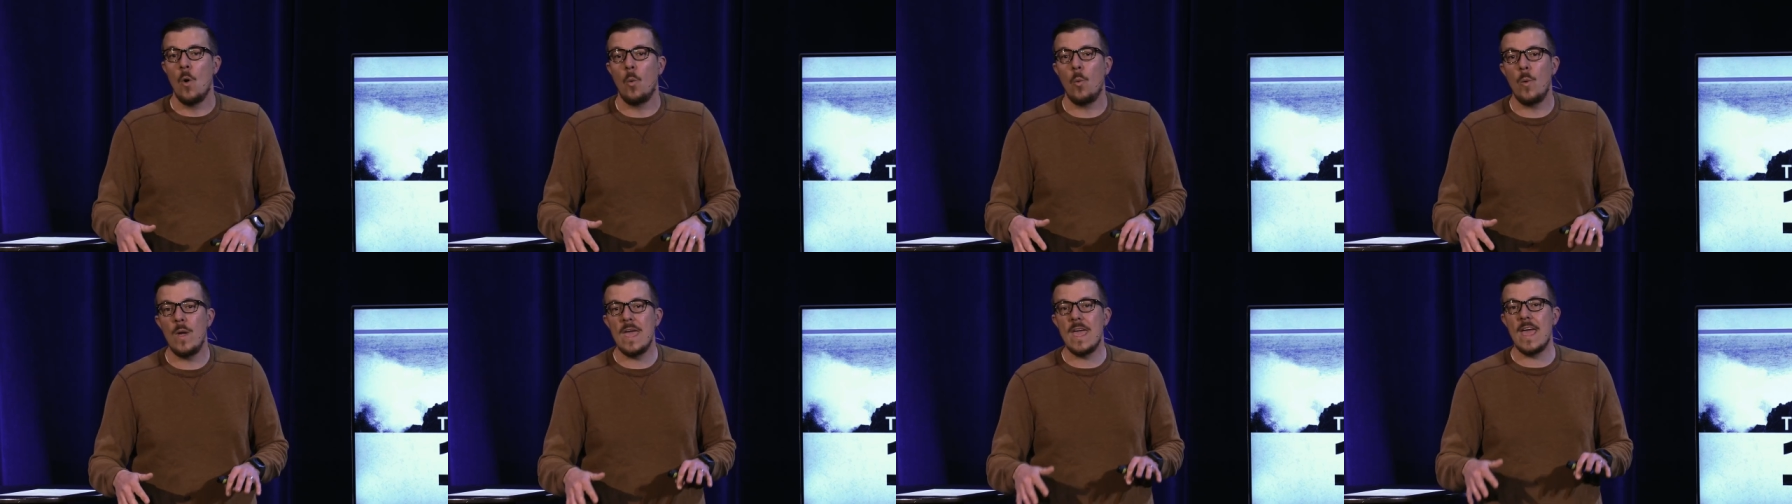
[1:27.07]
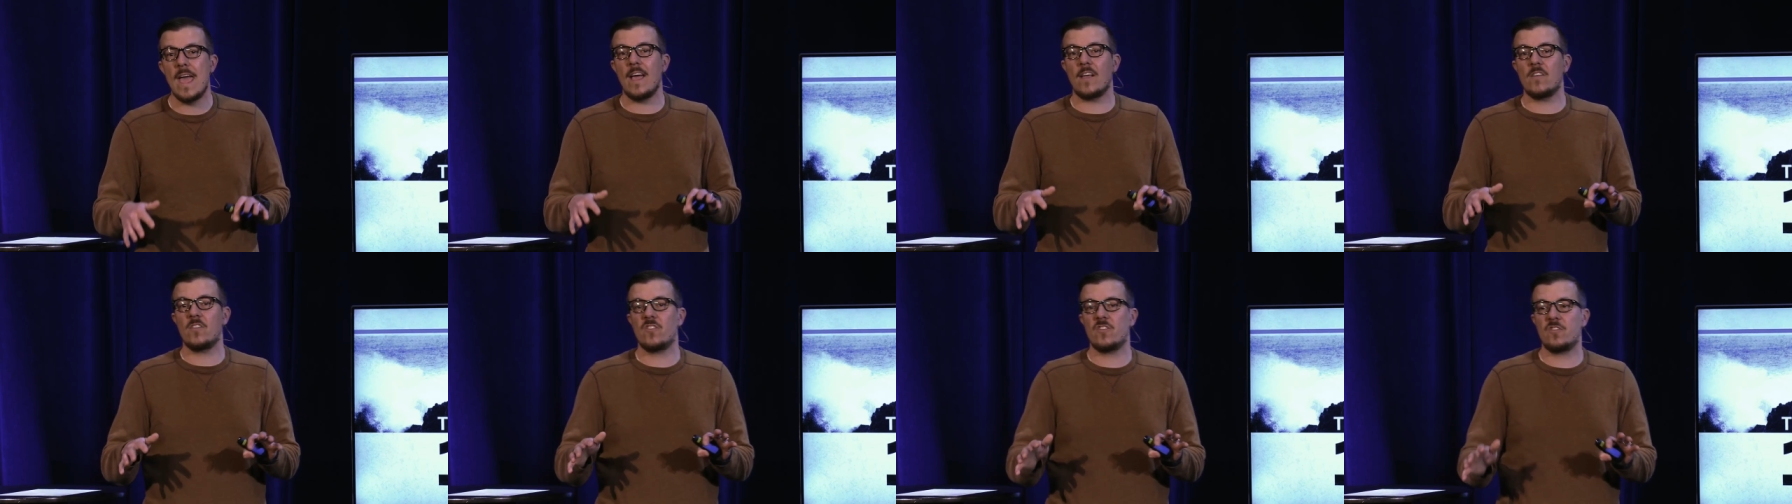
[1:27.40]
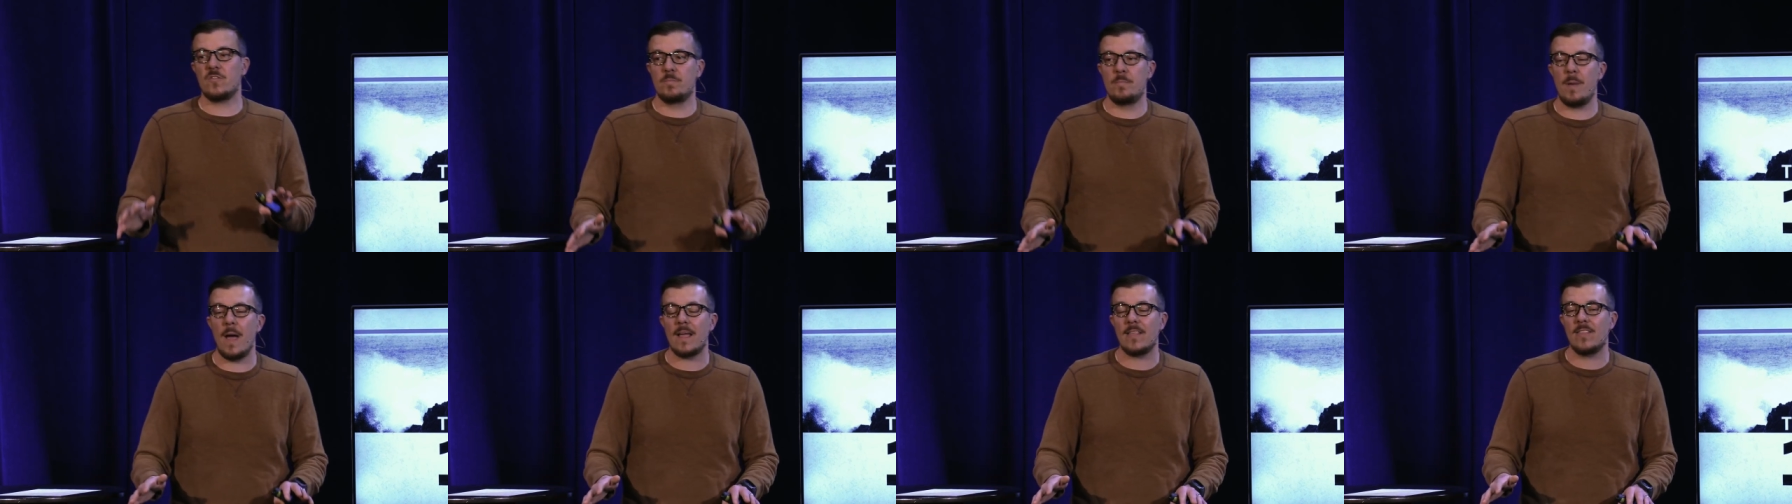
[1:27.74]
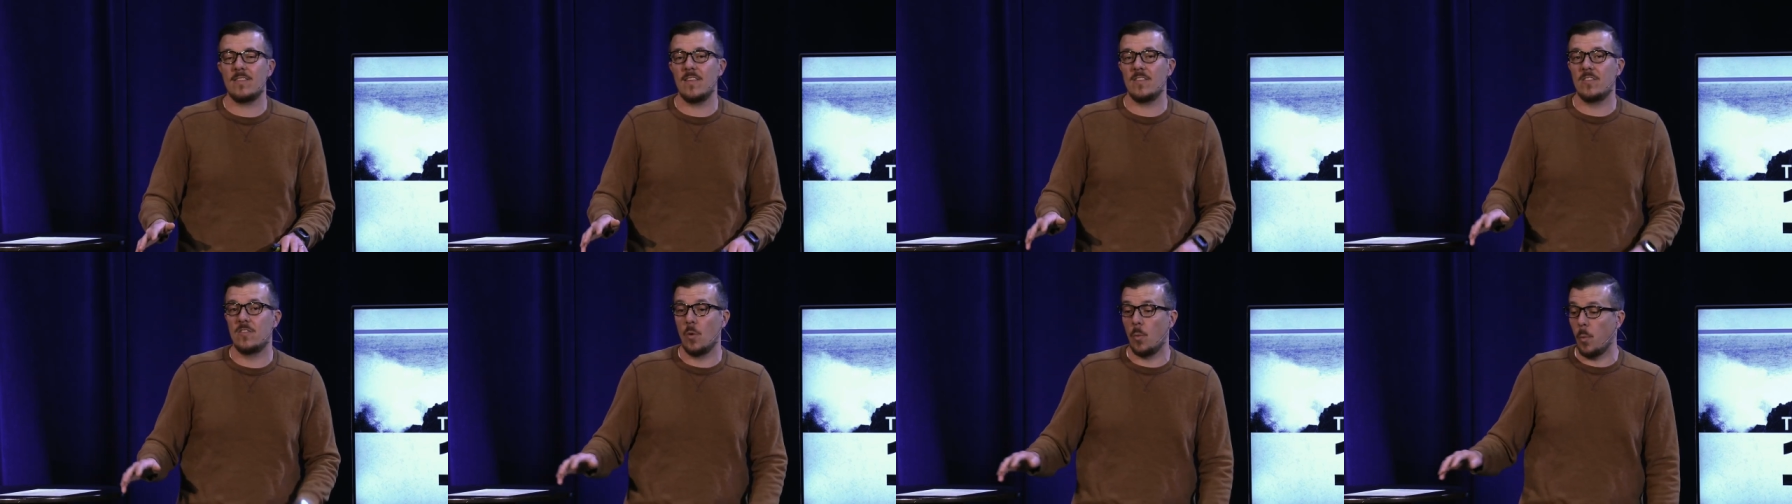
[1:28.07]
We
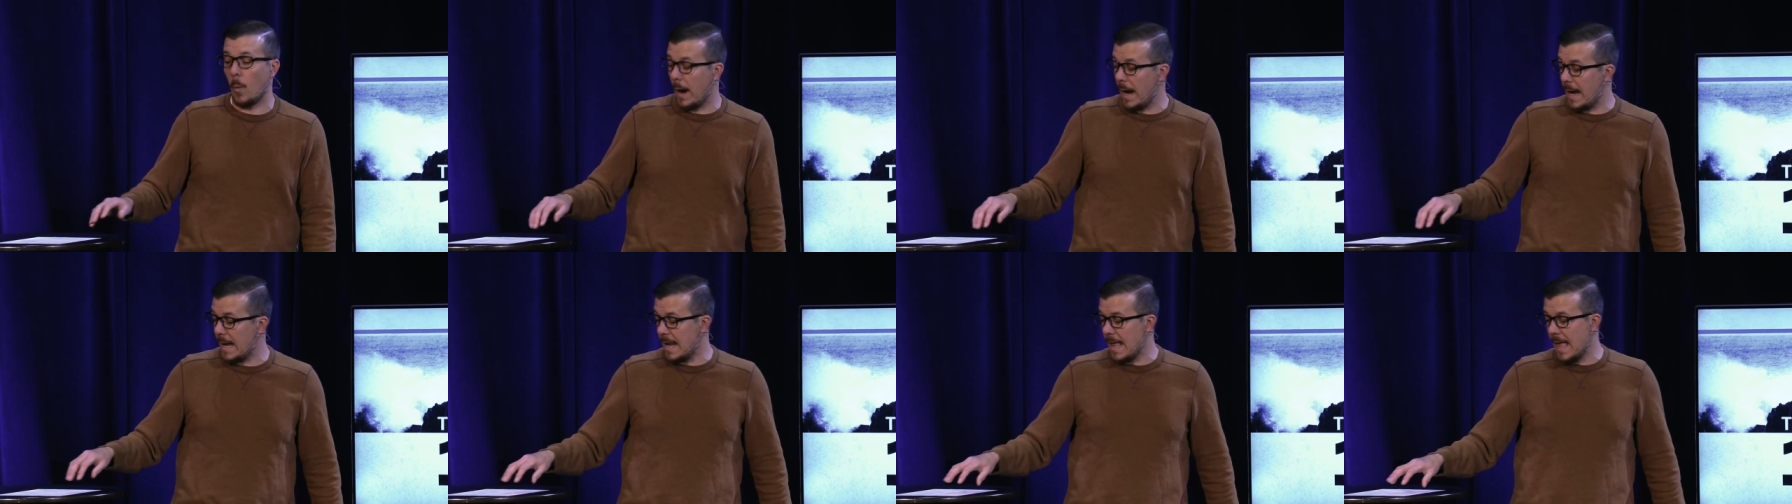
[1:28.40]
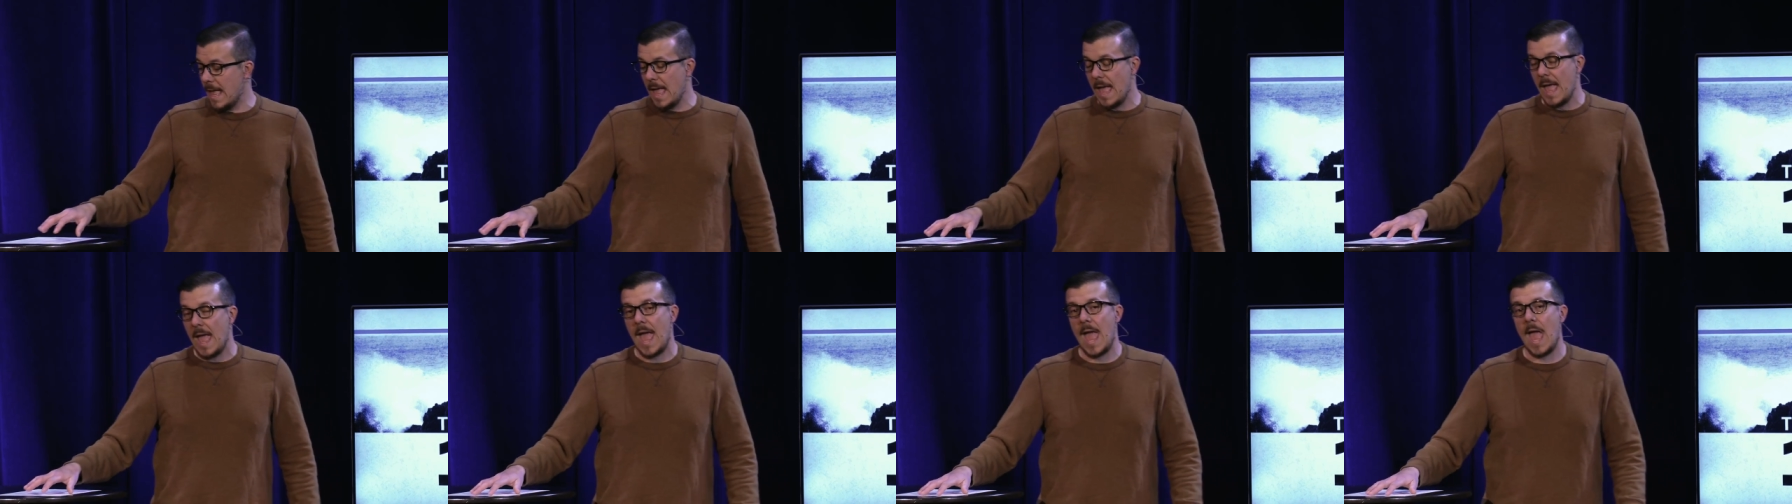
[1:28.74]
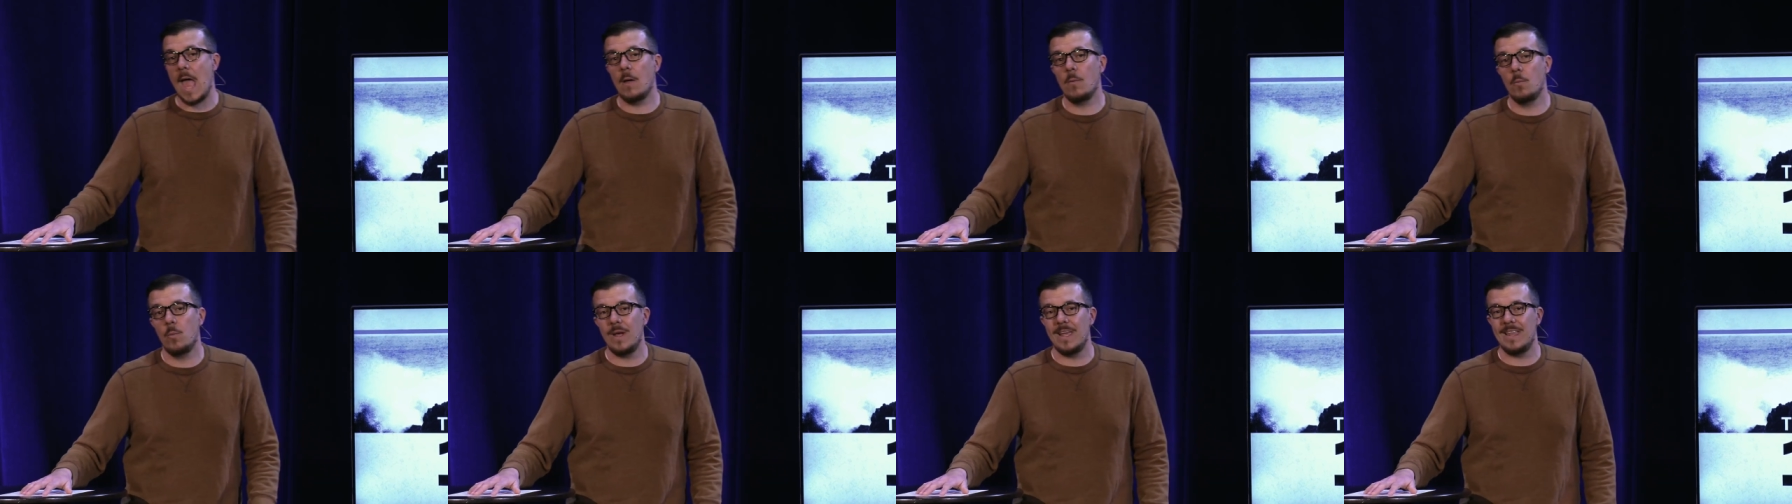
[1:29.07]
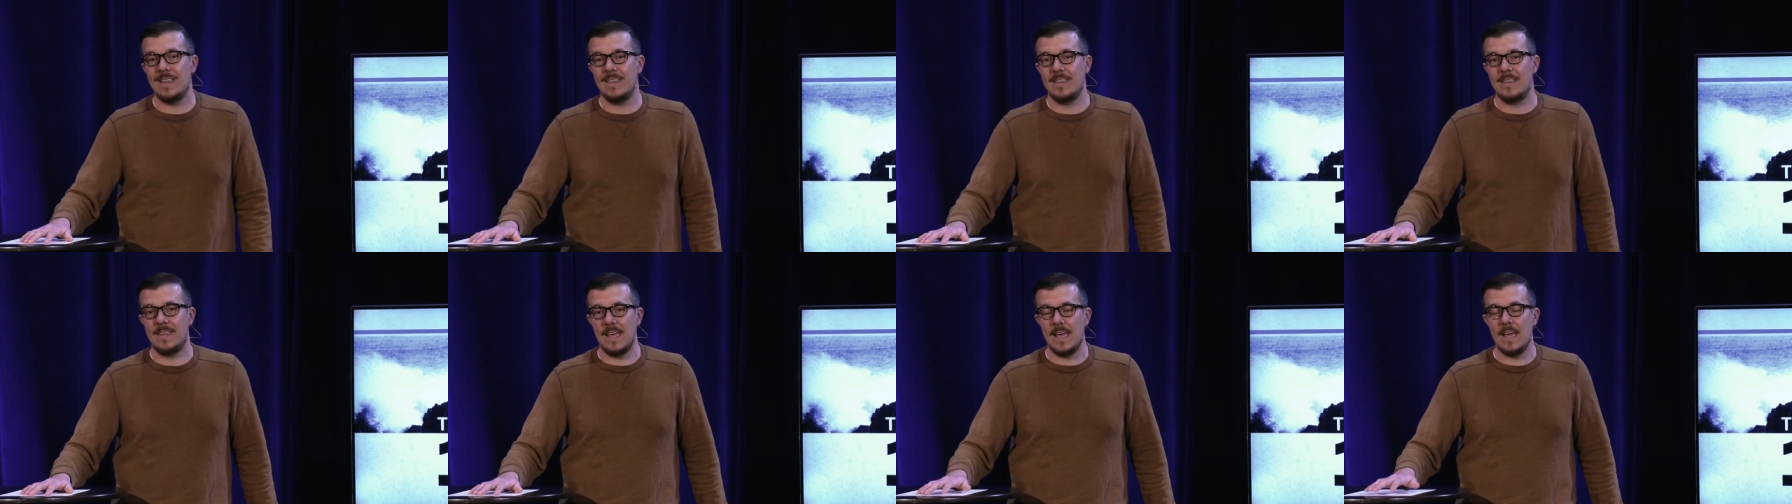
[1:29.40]
expected to win and we
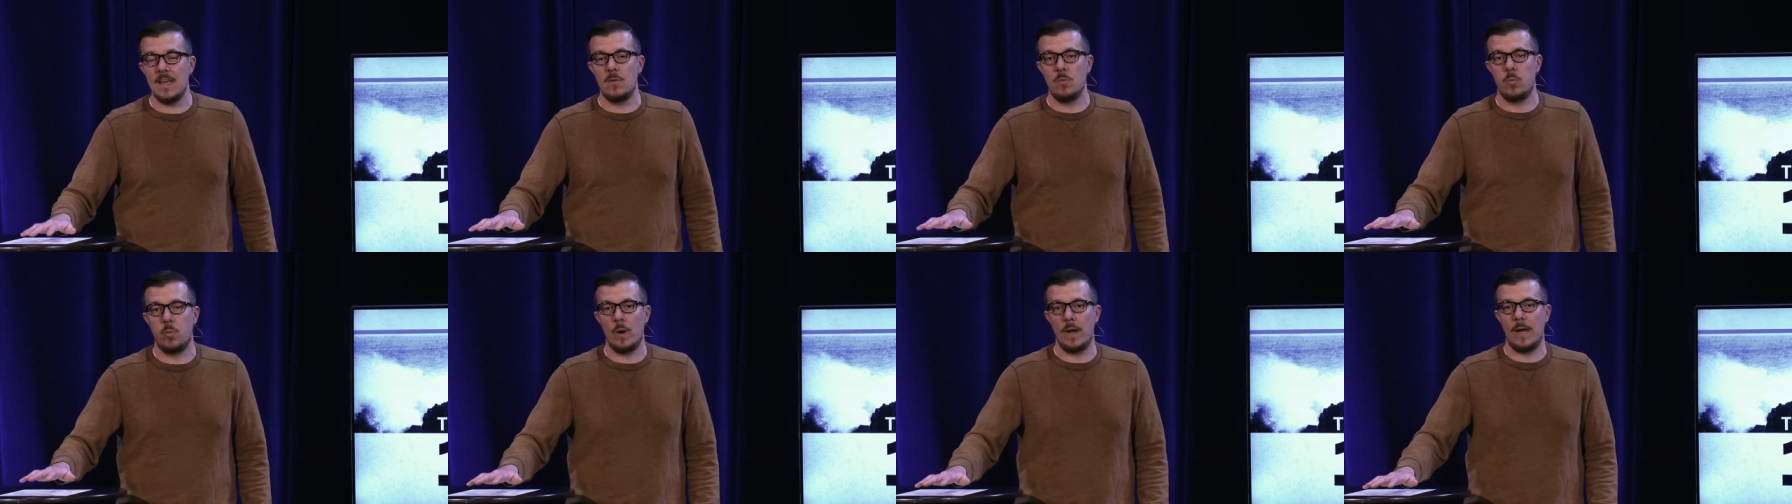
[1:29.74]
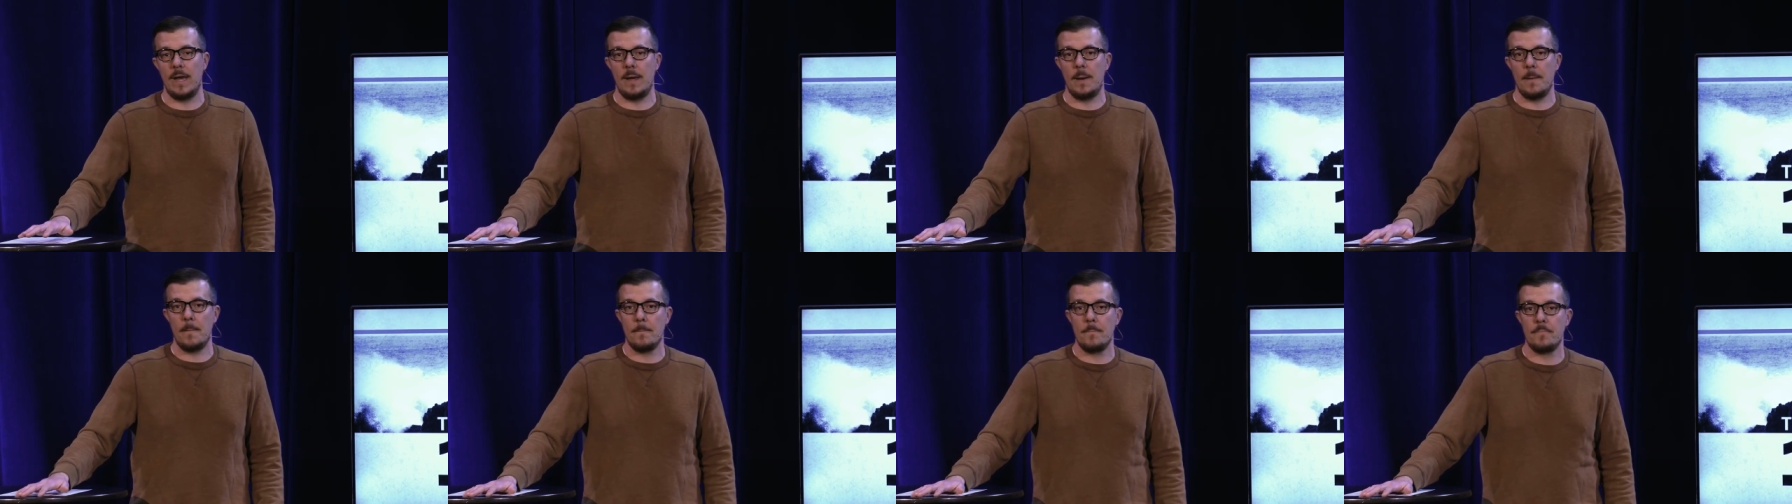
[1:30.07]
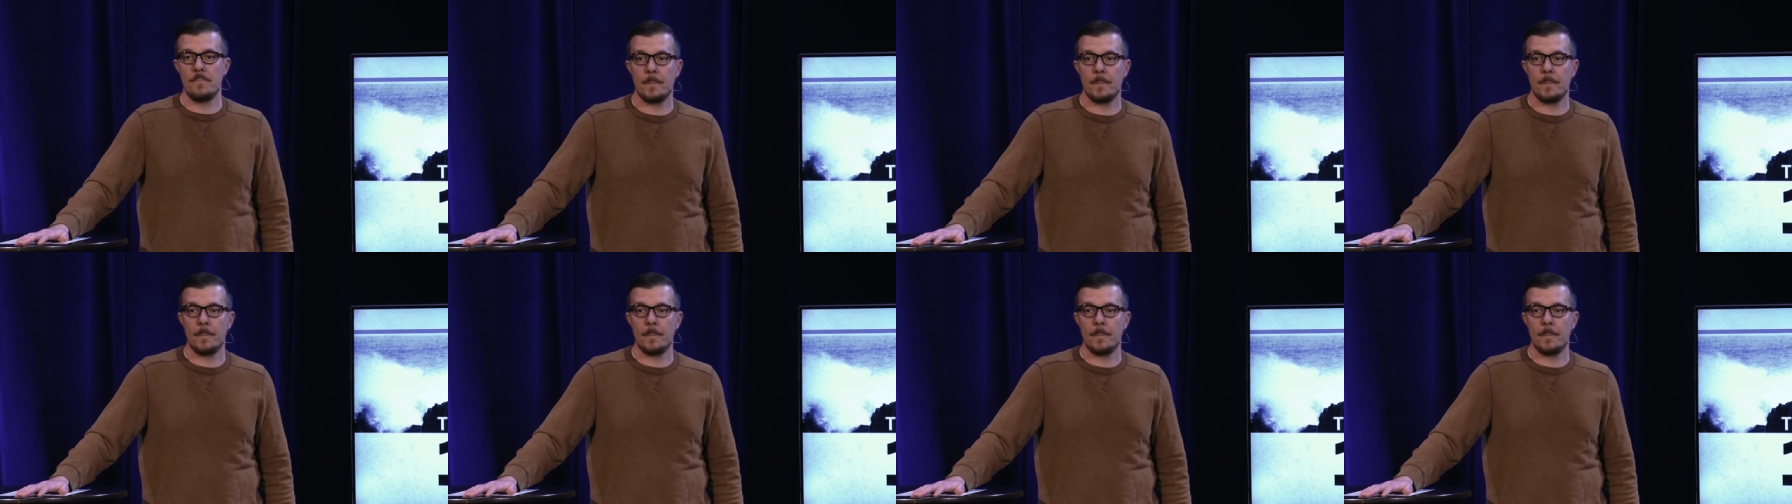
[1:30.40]
did win.